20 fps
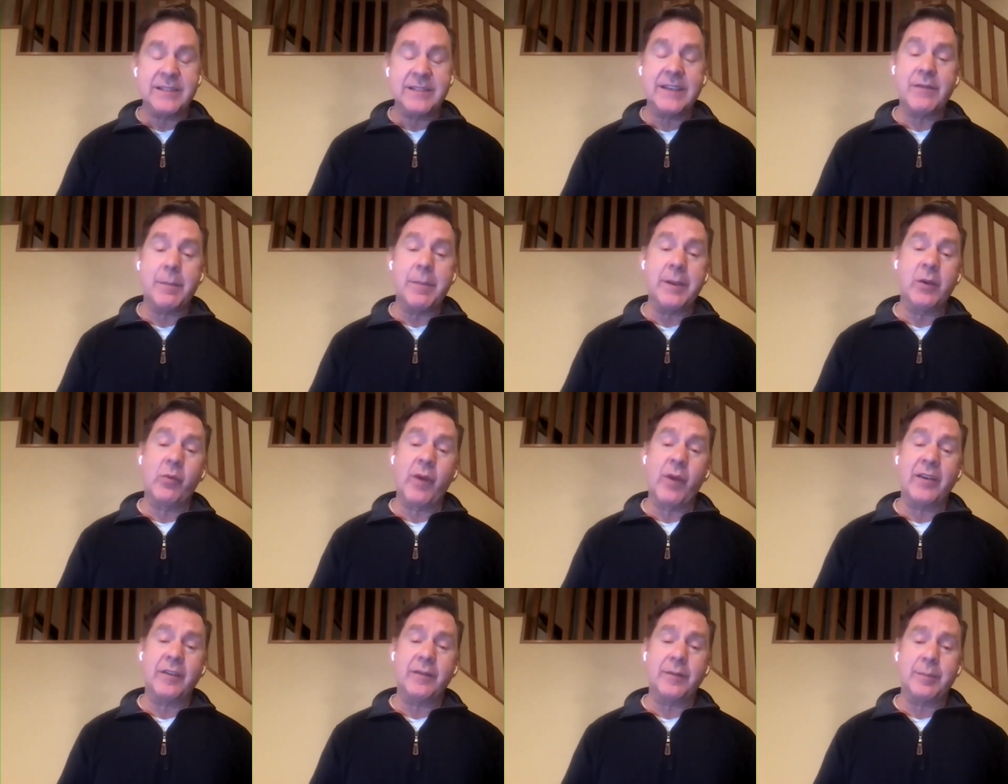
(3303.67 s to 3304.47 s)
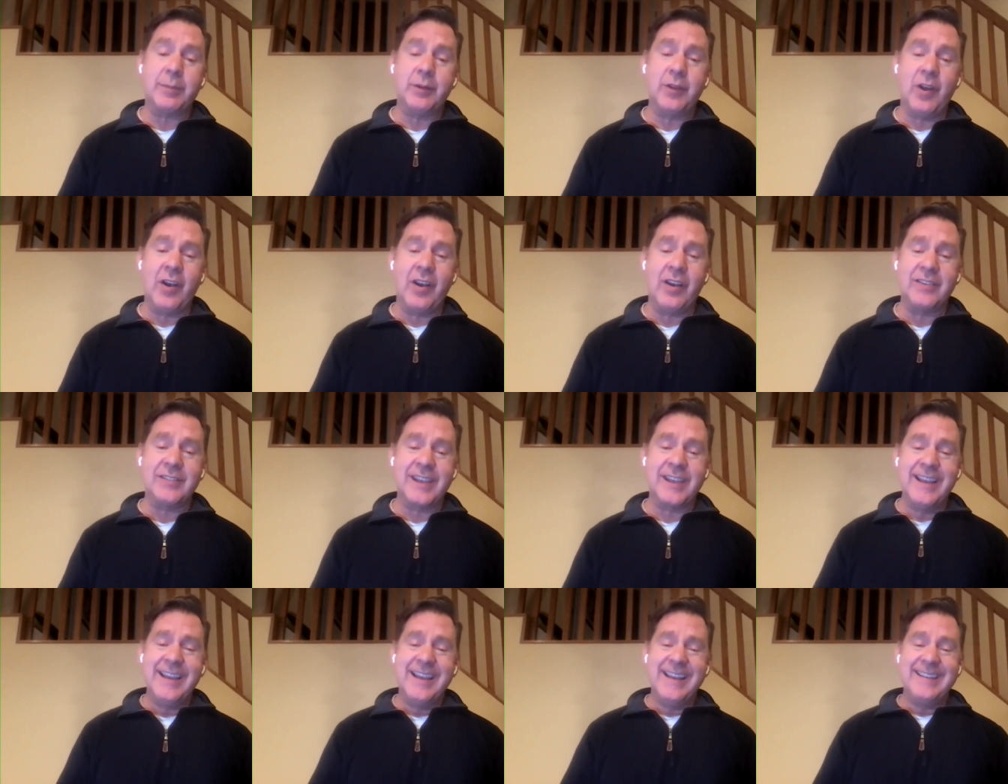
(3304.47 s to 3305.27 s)
Let's give a big round of
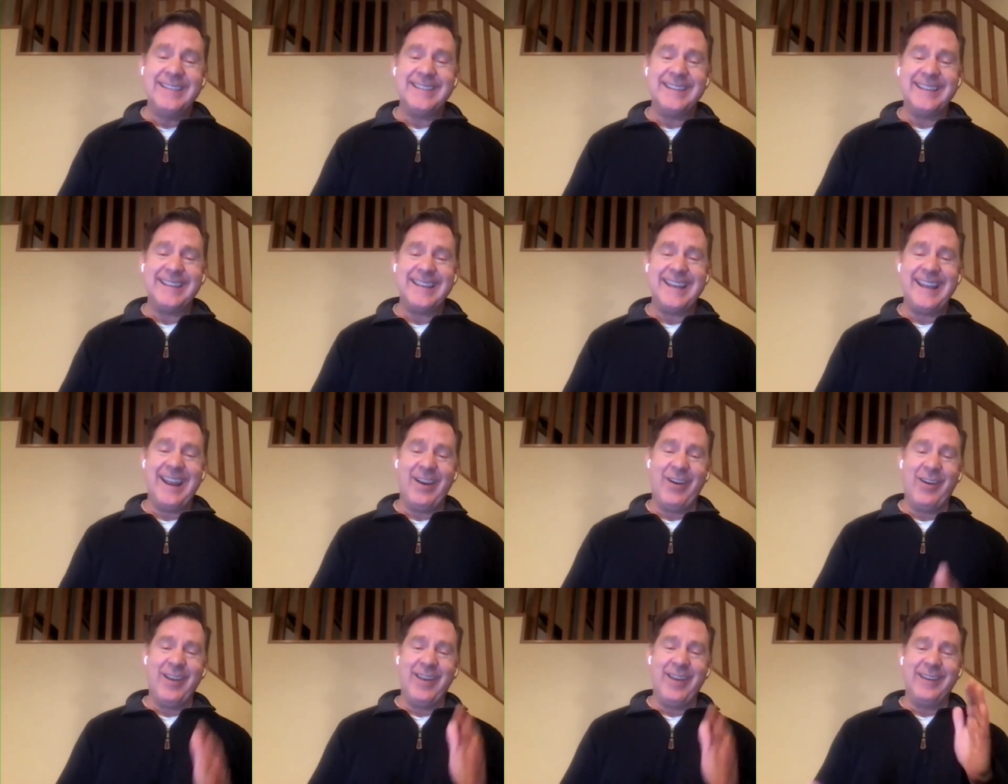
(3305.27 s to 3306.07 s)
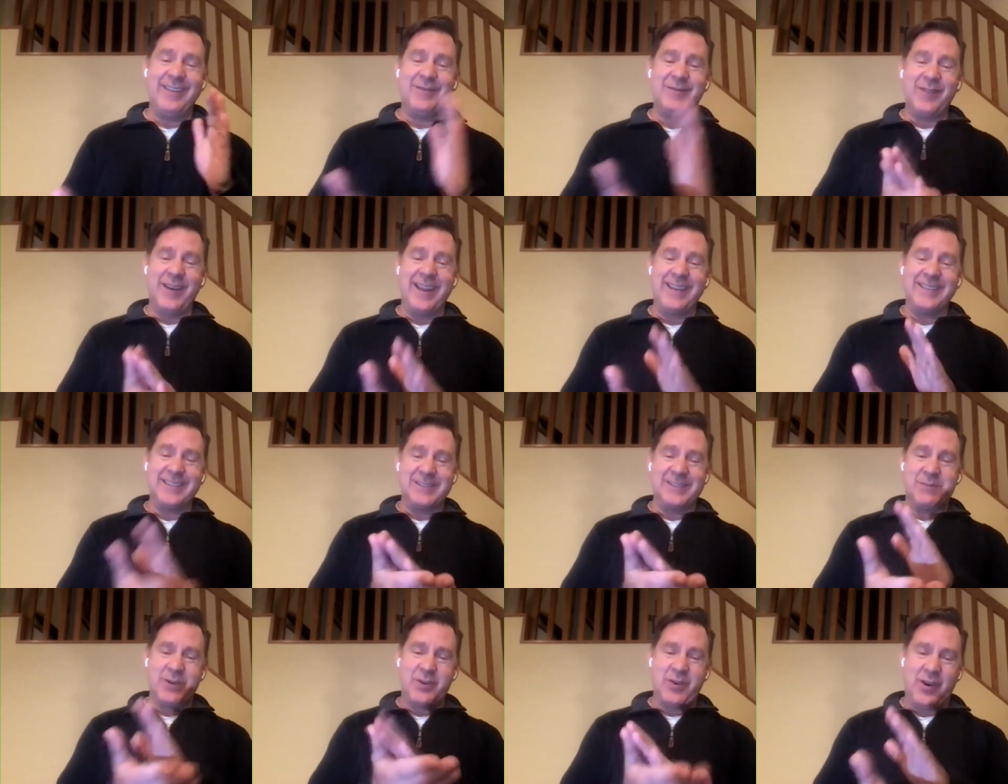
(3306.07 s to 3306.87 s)
applause to Karen
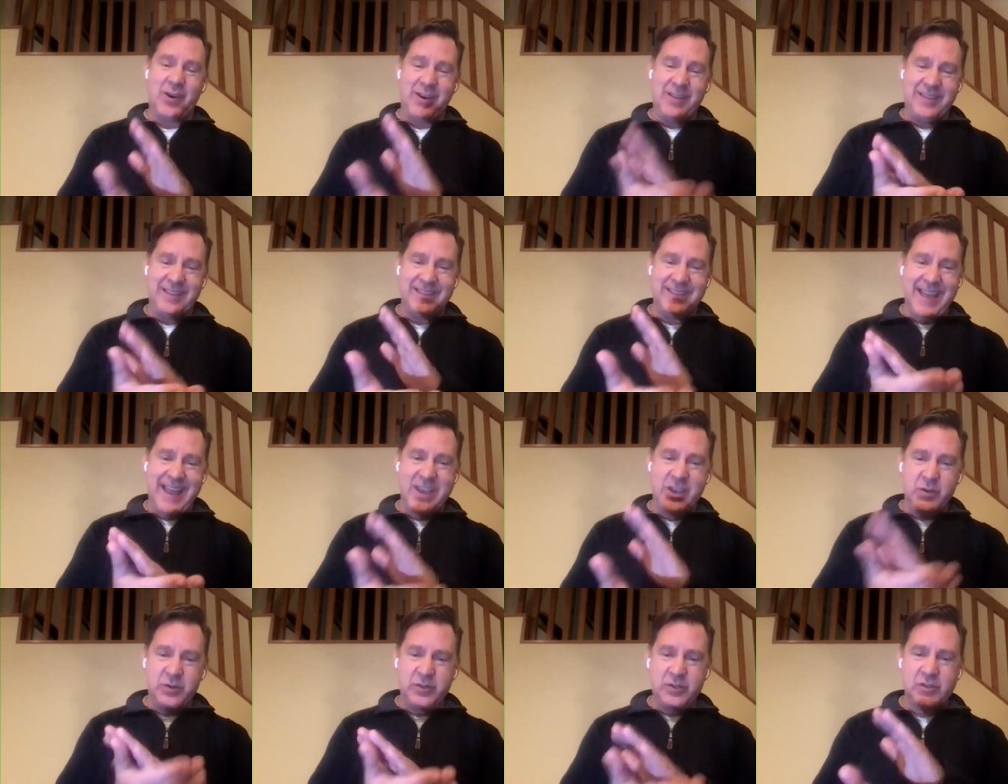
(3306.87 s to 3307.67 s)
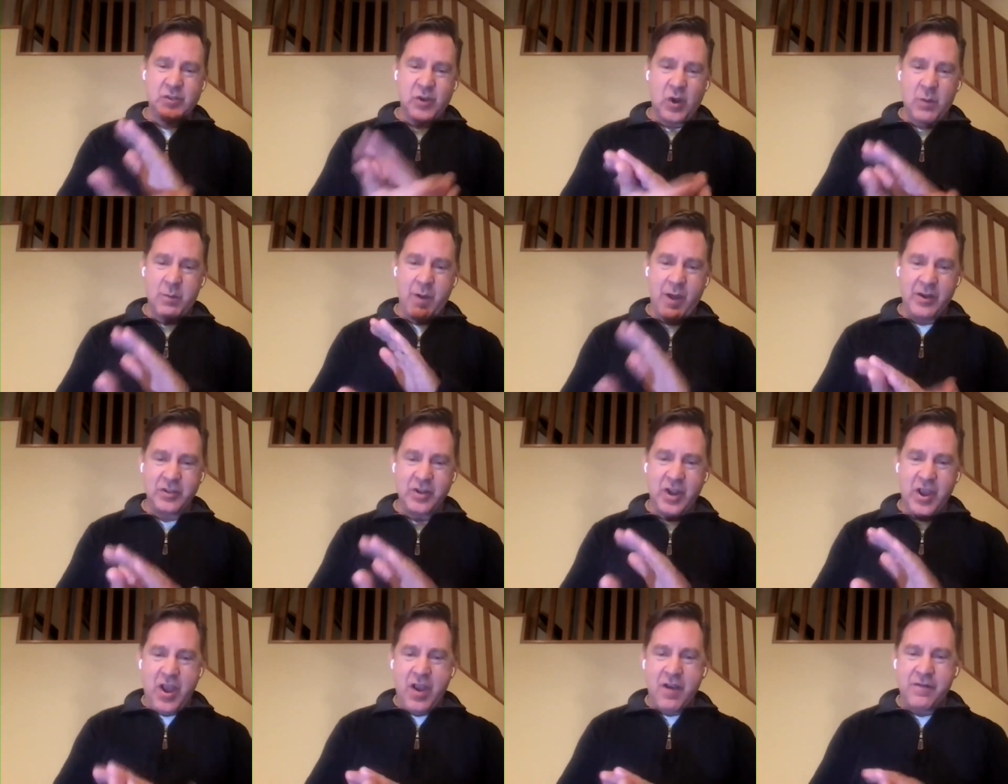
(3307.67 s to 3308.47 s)
Frances McCarthy. Thank you so
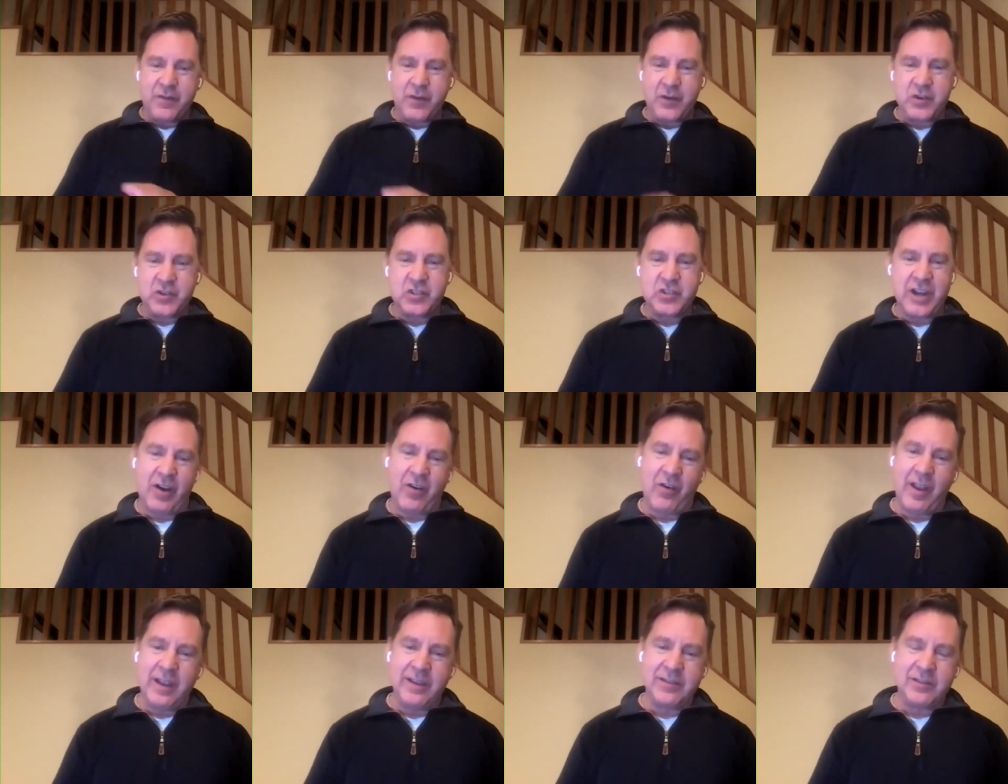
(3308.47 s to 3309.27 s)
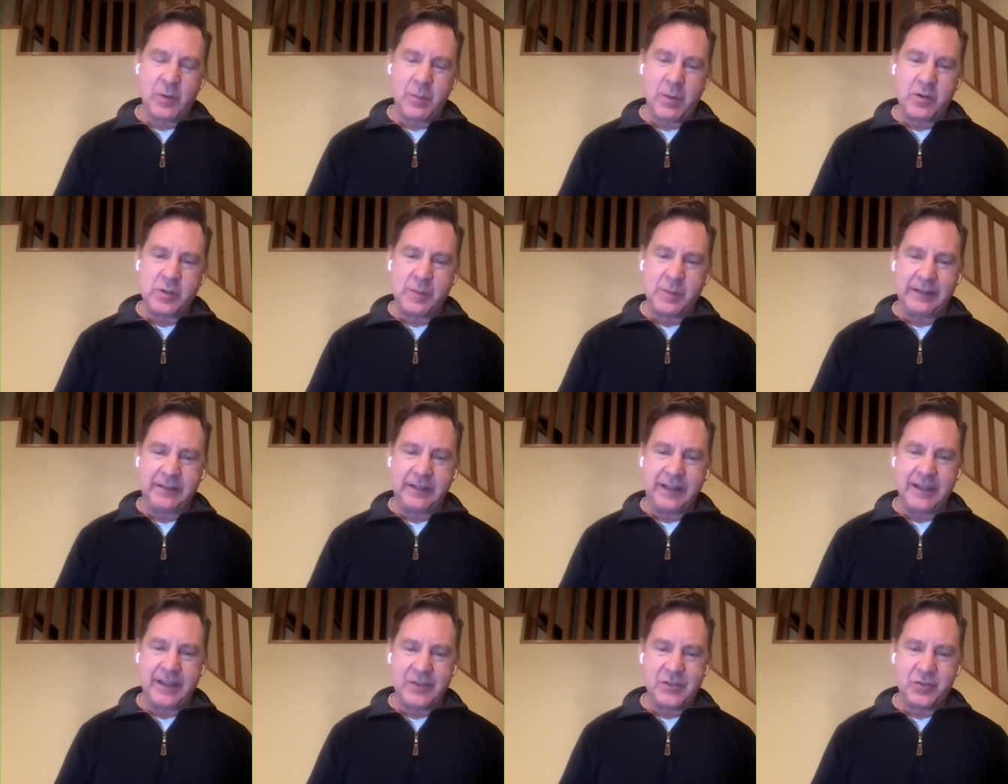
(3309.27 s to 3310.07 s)
much for sharing so much
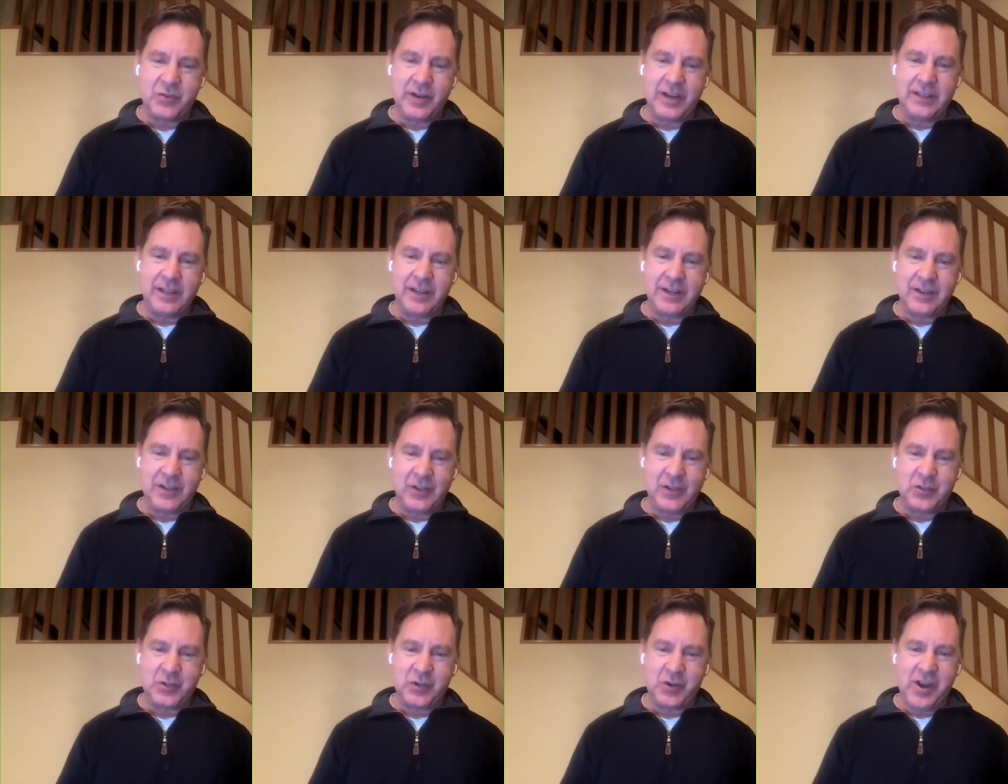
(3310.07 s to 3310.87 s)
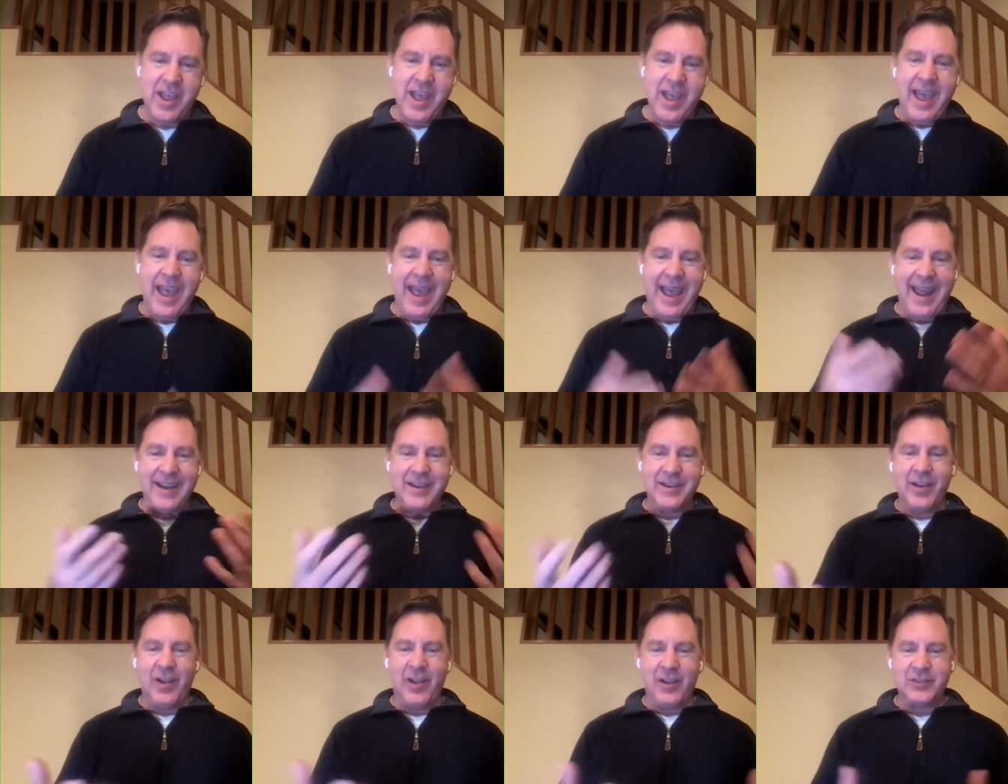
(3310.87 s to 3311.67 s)
about the history and the culture,
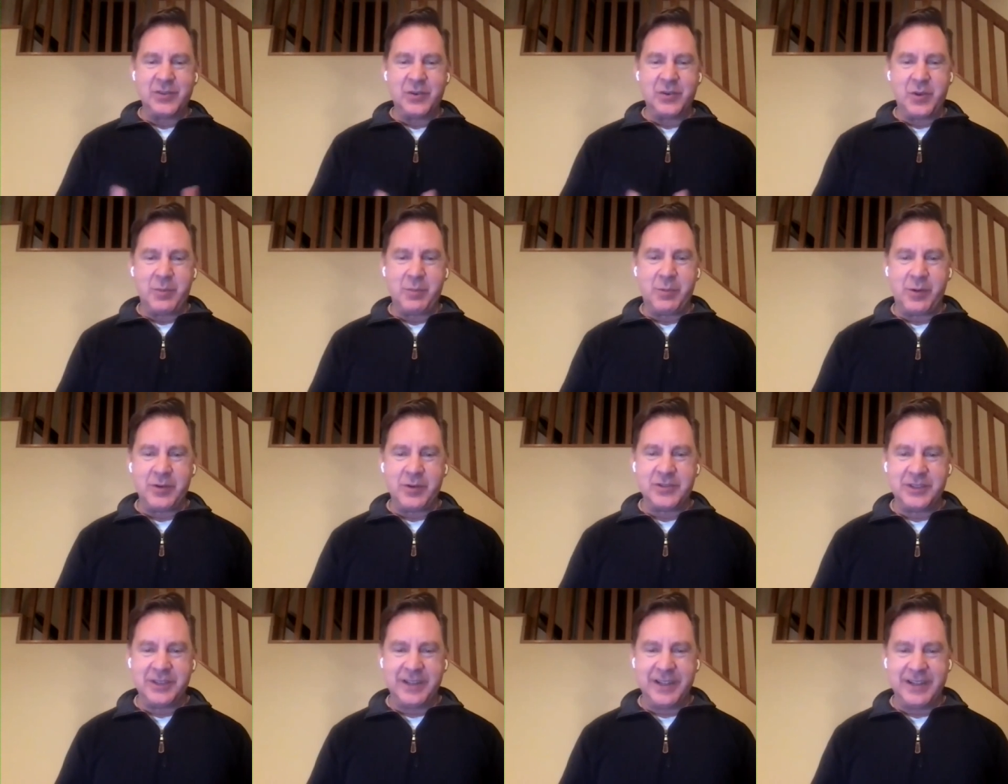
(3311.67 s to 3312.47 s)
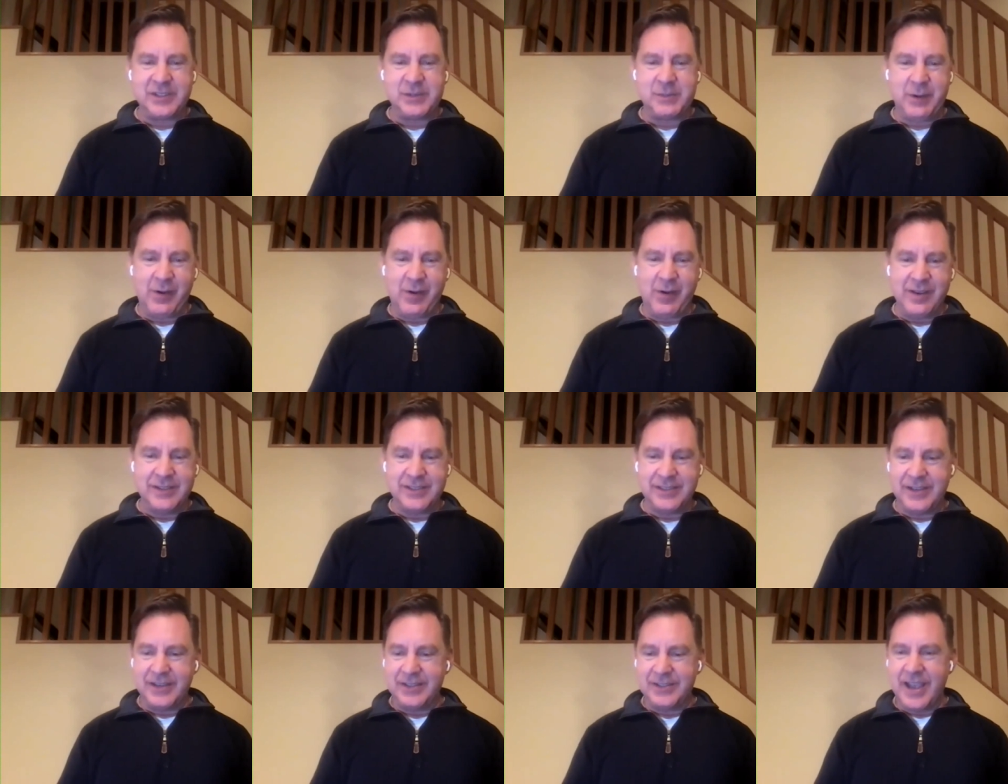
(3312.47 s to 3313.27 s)
and also your personal
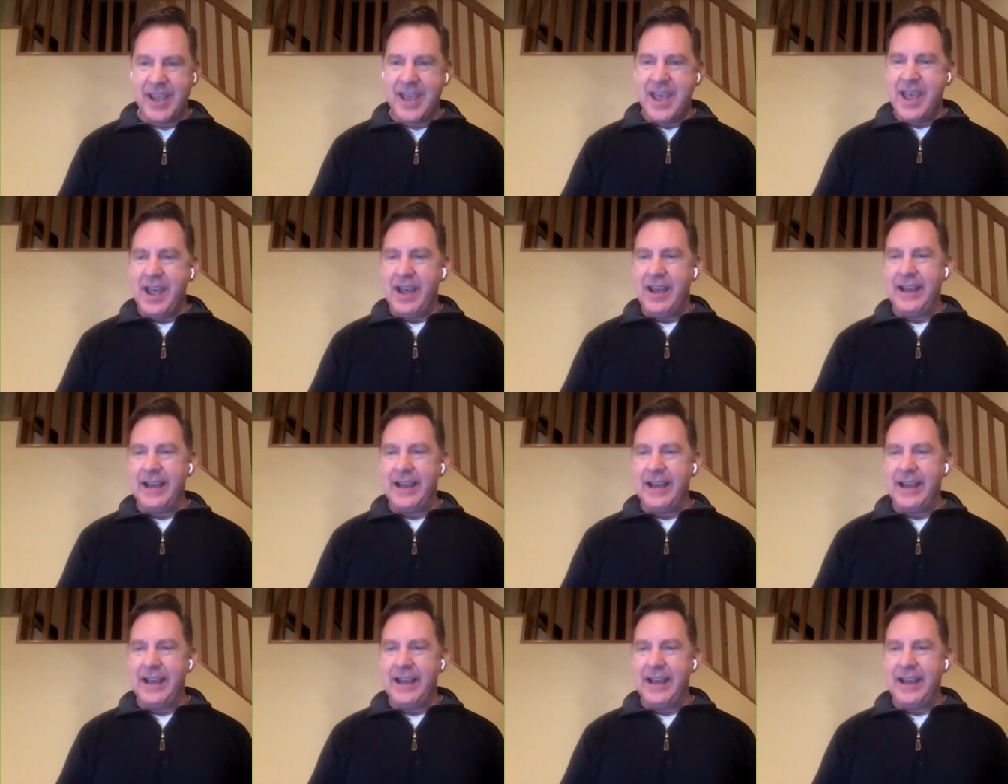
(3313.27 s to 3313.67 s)
experiences.